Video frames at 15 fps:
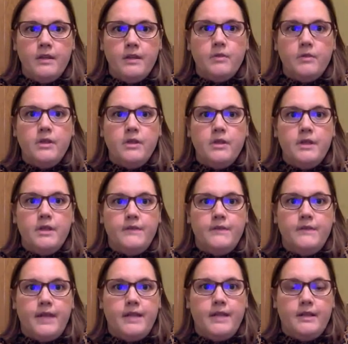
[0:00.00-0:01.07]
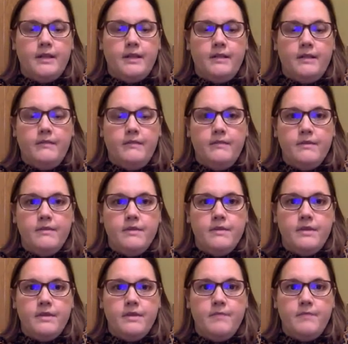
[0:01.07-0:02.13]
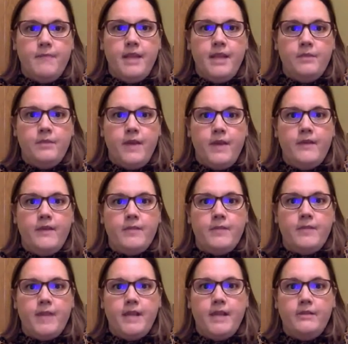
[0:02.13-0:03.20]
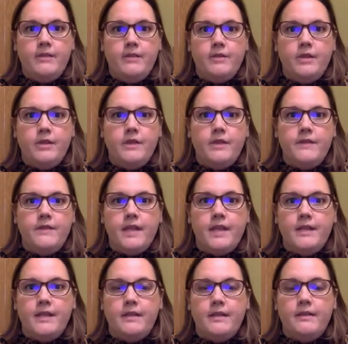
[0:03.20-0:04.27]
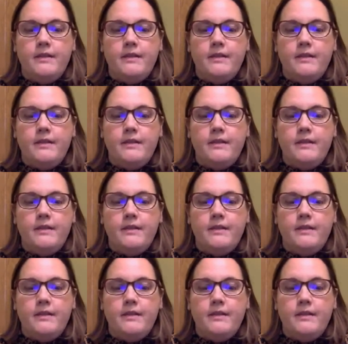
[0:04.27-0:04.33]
alternative data. The best way of explaining alternative data